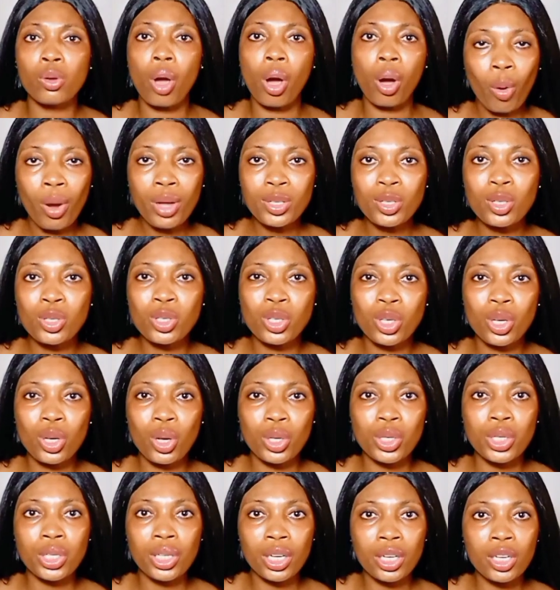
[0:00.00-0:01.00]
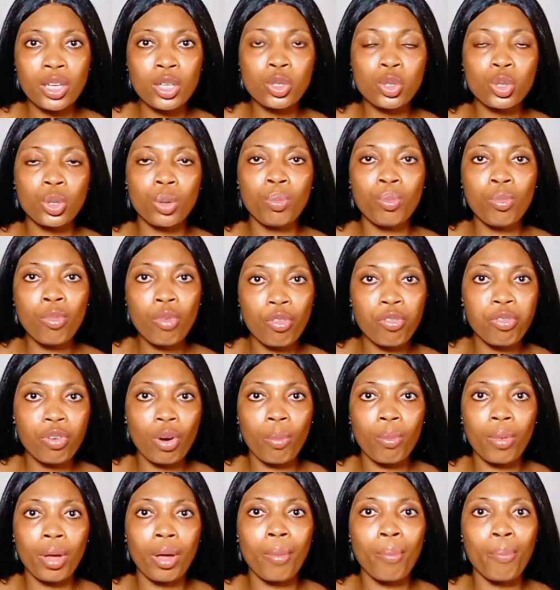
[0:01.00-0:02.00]
you're going to see your skin, it will move
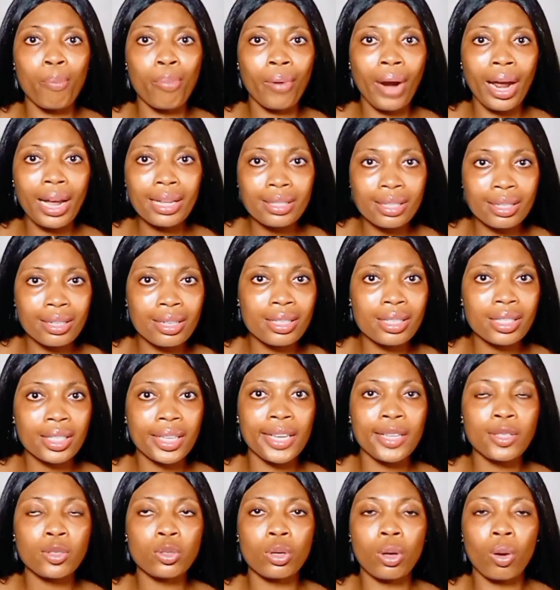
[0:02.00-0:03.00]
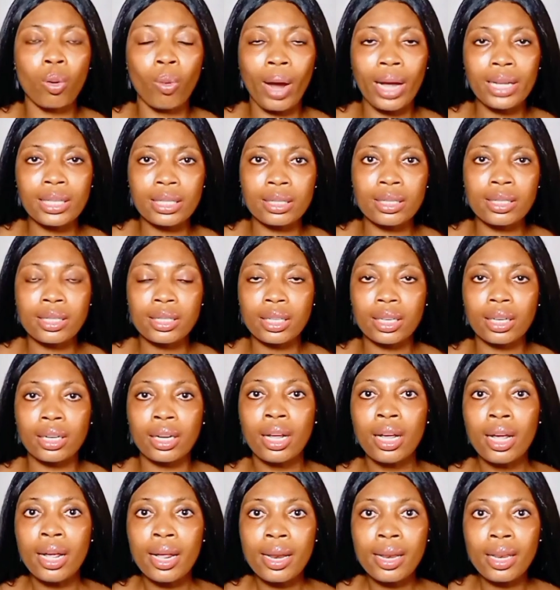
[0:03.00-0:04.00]
from a brightening skin to a whitening
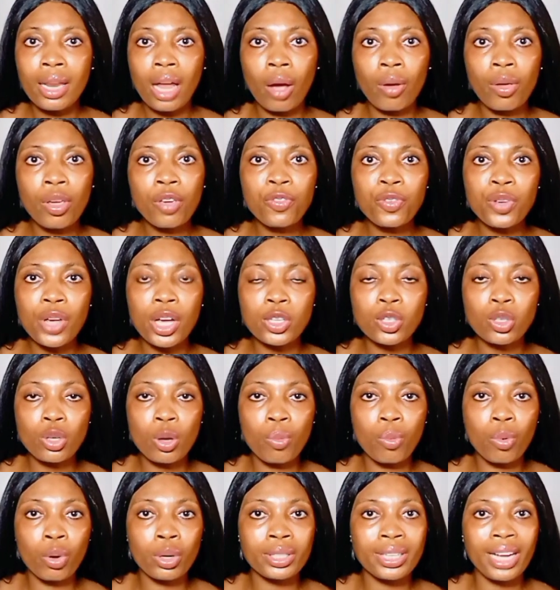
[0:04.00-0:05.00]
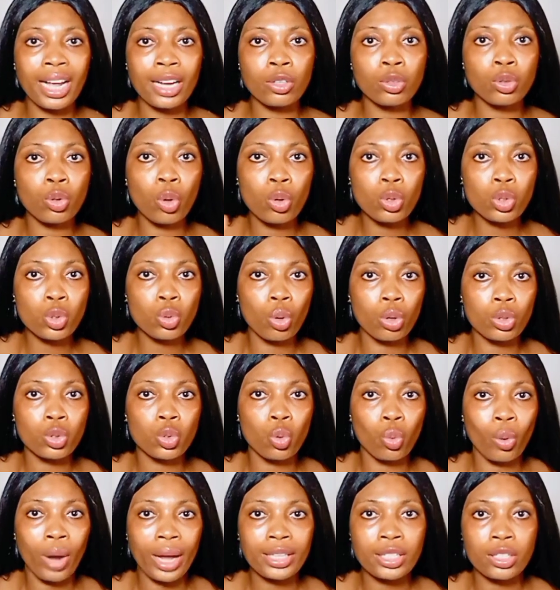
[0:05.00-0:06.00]
skin. Now if you are someone that don't want
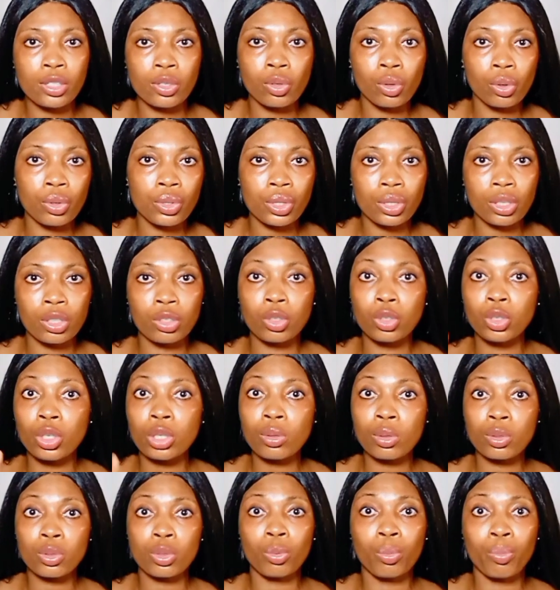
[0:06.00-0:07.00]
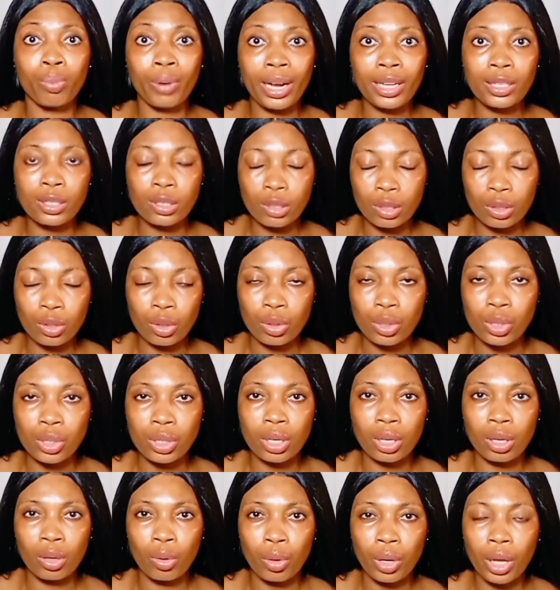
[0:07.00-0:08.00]
to whiten your skin, you just want to brighten your
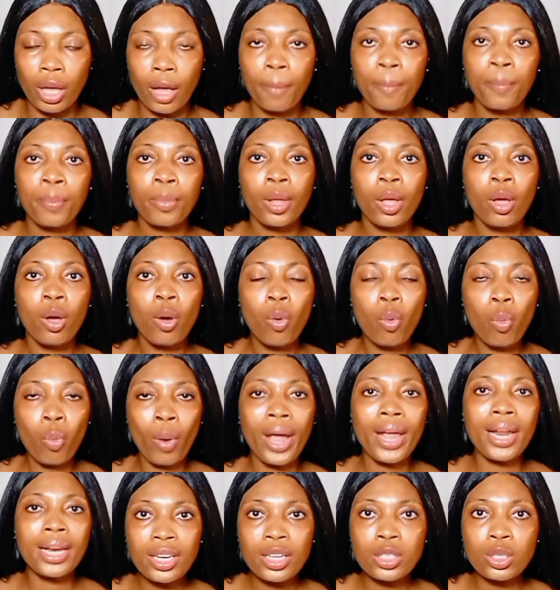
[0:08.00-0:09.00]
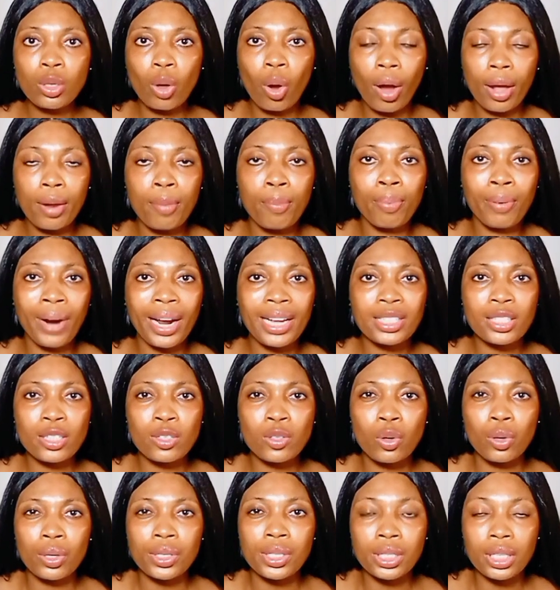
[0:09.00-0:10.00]
skin, okay, when this oil
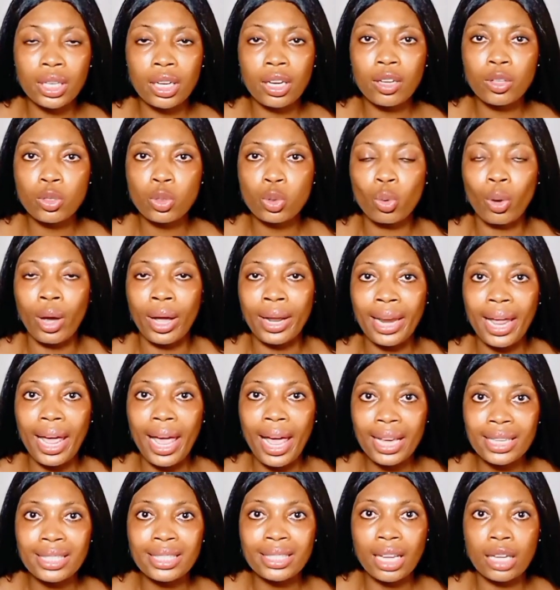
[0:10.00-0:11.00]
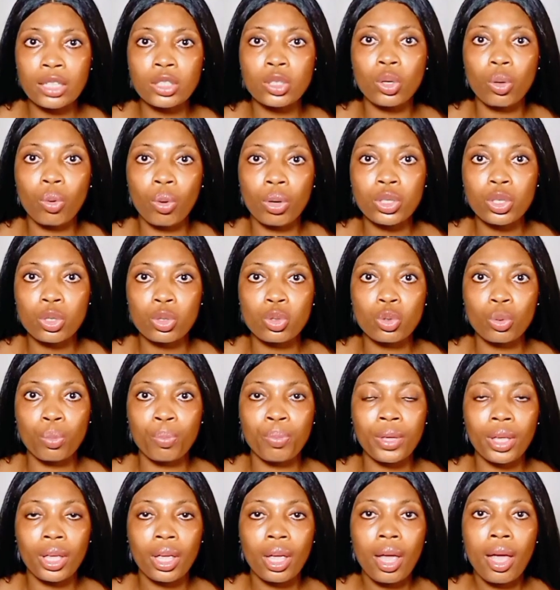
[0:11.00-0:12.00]
brightens your skin to an extent you want it to
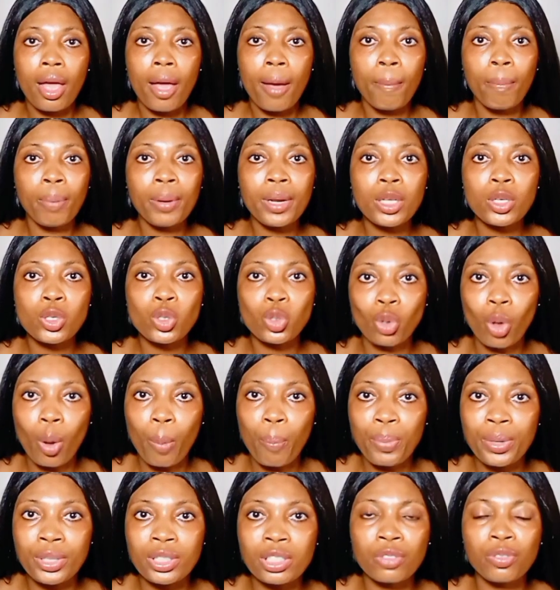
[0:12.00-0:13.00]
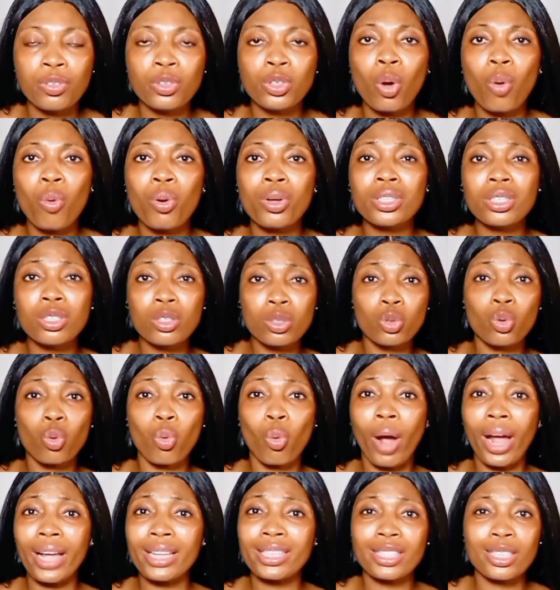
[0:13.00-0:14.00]
be, please stop it. If you don't want it to
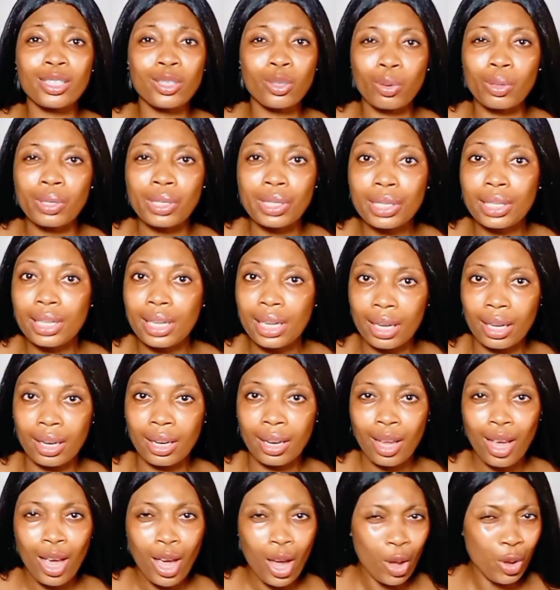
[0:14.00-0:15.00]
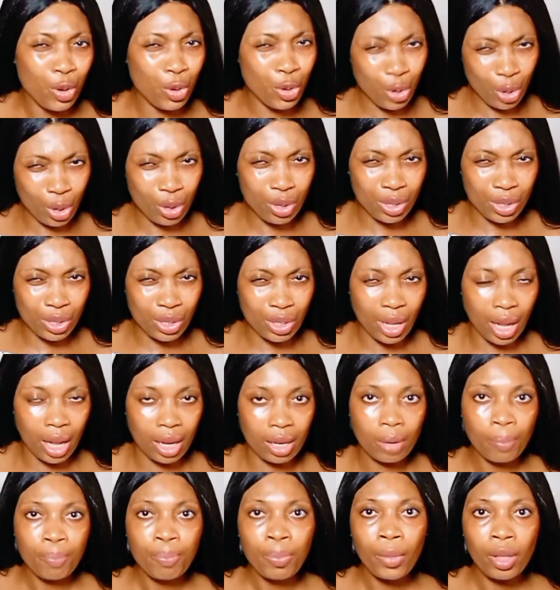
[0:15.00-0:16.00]
whiten your skin, do you
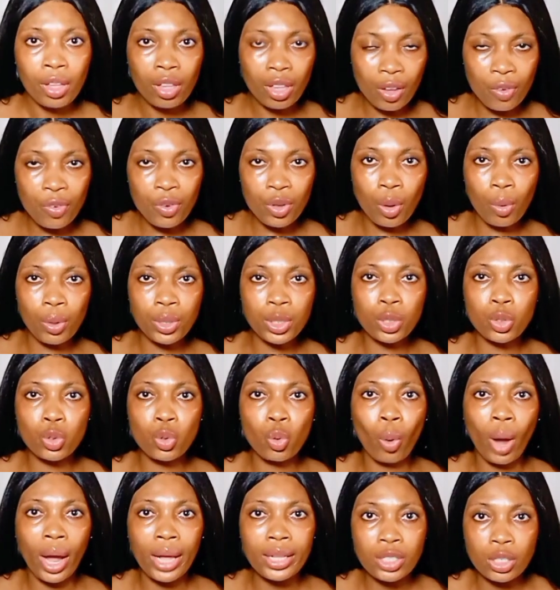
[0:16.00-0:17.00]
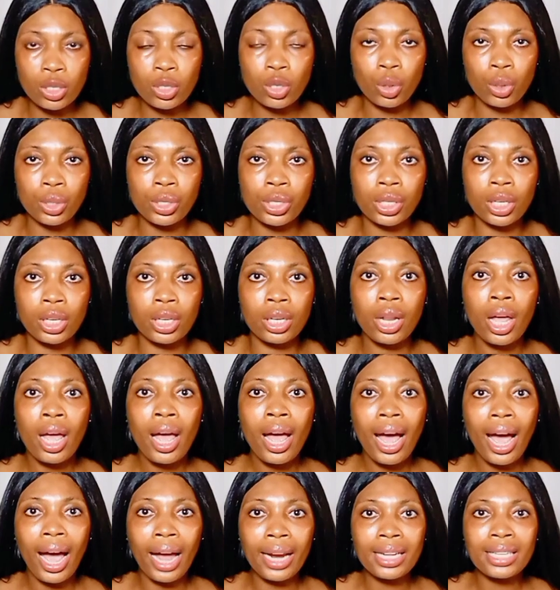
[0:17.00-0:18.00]
understand? If you don't want it to whiten your skin
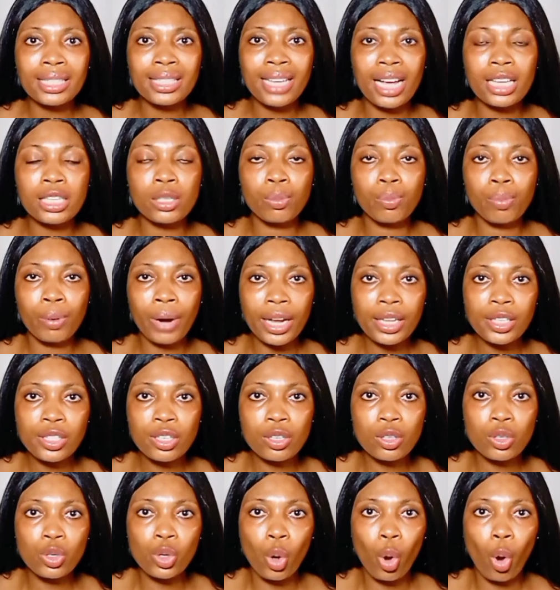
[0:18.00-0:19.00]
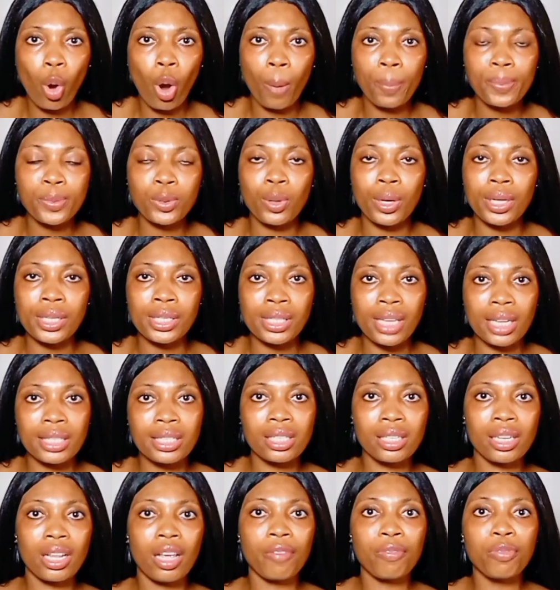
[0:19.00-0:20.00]
and it has brightened you up to a
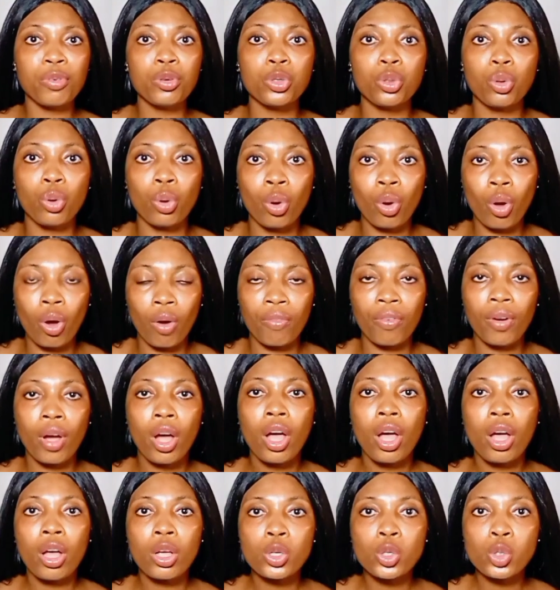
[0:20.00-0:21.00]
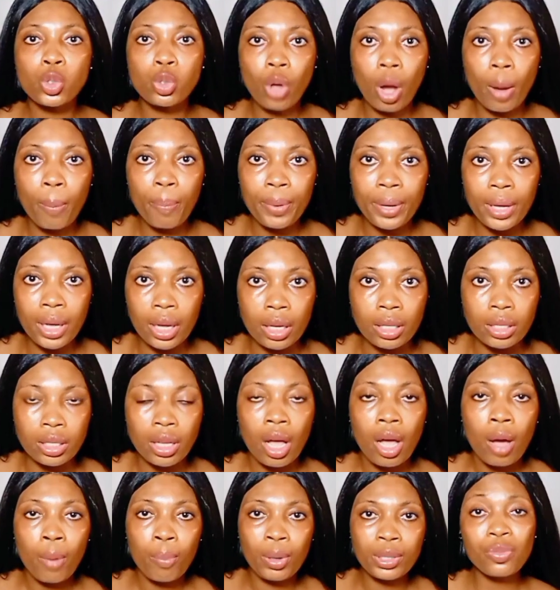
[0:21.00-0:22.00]
certain level you love, stop it.
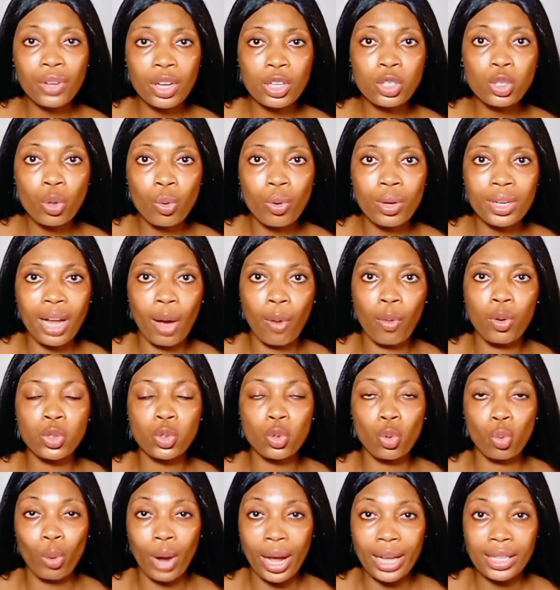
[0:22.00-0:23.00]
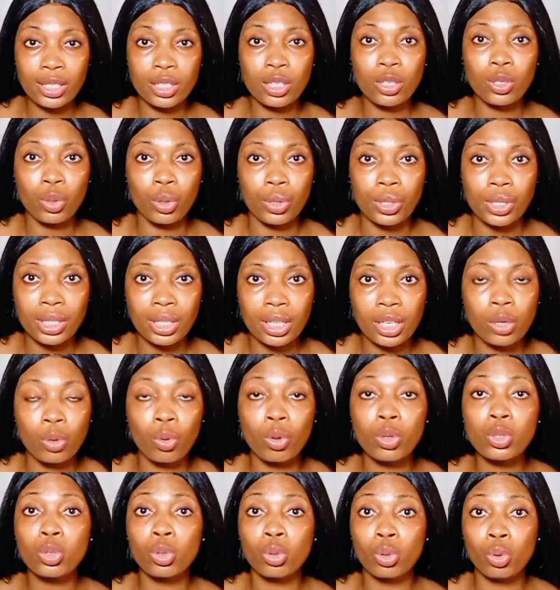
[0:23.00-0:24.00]
If you are someone that wants to whiten your skin, you
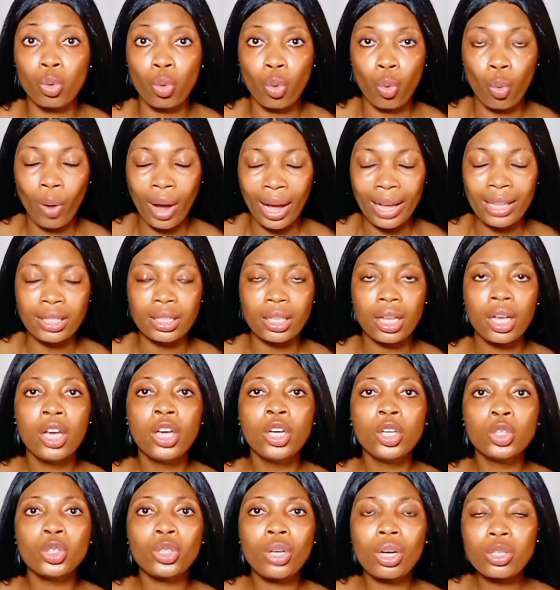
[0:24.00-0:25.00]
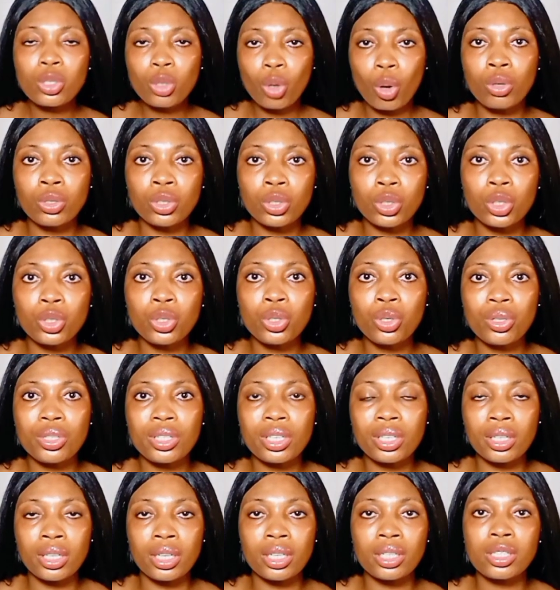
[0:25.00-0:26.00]
want to look white, just continue
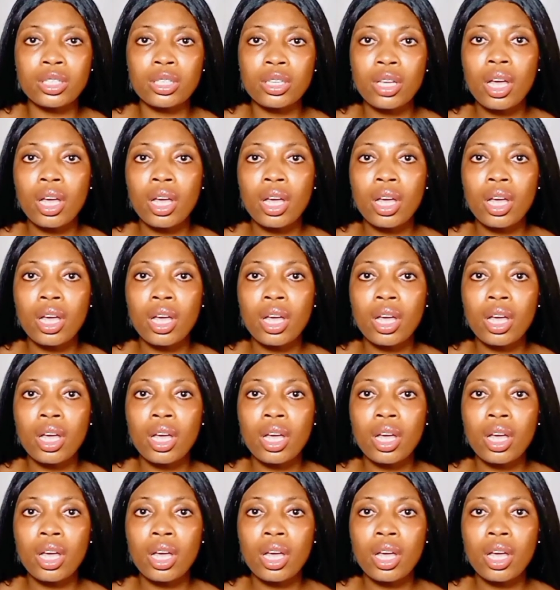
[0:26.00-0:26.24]
using it